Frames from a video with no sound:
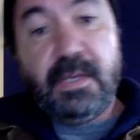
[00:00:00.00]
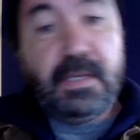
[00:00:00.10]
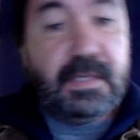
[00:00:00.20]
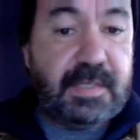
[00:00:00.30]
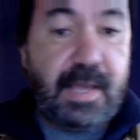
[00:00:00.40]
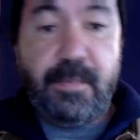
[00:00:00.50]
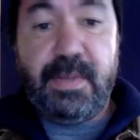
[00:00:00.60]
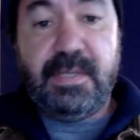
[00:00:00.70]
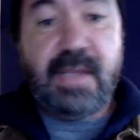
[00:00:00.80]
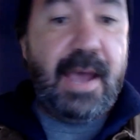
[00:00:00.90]
set up a
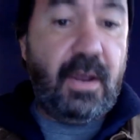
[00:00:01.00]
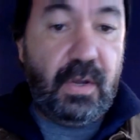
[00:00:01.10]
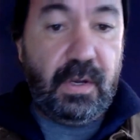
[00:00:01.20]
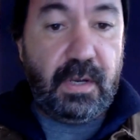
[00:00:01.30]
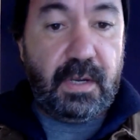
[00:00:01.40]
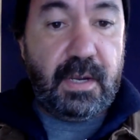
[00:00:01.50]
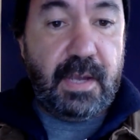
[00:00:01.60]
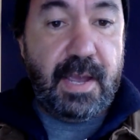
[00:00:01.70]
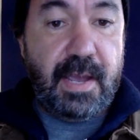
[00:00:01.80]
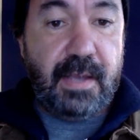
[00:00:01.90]
dialogue
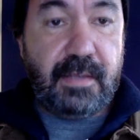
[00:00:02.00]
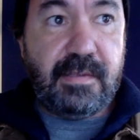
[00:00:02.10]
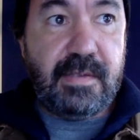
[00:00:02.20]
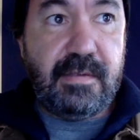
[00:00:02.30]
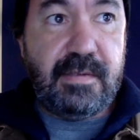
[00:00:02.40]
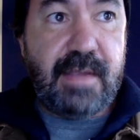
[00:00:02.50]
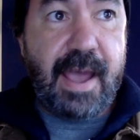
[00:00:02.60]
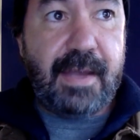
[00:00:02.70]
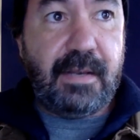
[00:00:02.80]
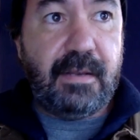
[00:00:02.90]

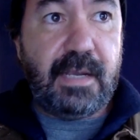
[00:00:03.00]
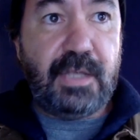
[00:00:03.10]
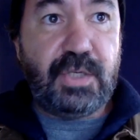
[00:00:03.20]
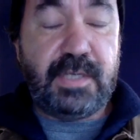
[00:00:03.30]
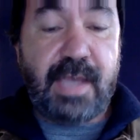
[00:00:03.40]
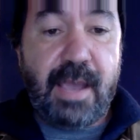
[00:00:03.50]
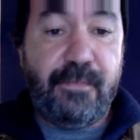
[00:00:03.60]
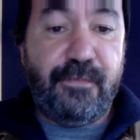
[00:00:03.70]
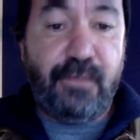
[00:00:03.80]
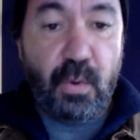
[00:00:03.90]
that it just kept
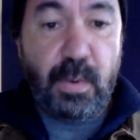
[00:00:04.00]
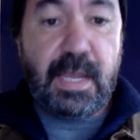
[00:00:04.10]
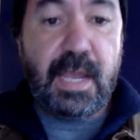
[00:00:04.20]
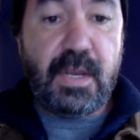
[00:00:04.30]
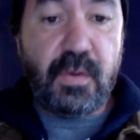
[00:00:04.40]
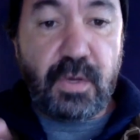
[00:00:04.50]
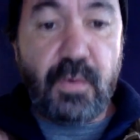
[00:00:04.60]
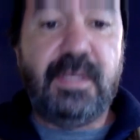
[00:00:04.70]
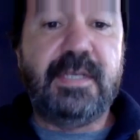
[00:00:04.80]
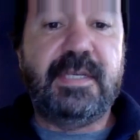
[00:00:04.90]
flowing? And you
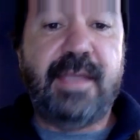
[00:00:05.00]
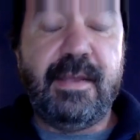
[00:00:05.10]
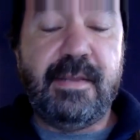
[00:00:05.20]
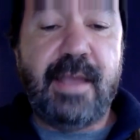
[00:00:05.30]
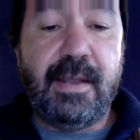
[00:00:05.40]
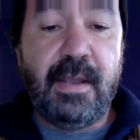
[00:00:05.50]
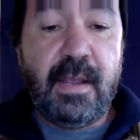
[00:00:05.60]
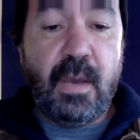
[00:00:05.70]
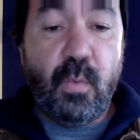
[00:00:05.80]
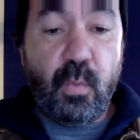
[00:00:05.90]
understand that
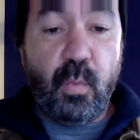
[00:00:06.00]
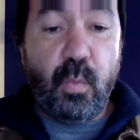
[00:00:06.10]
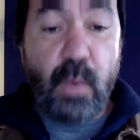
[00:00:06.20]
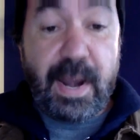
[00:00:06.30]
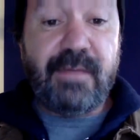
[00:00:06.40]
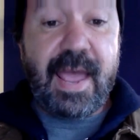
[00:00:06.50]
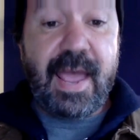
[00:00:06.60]
whenever that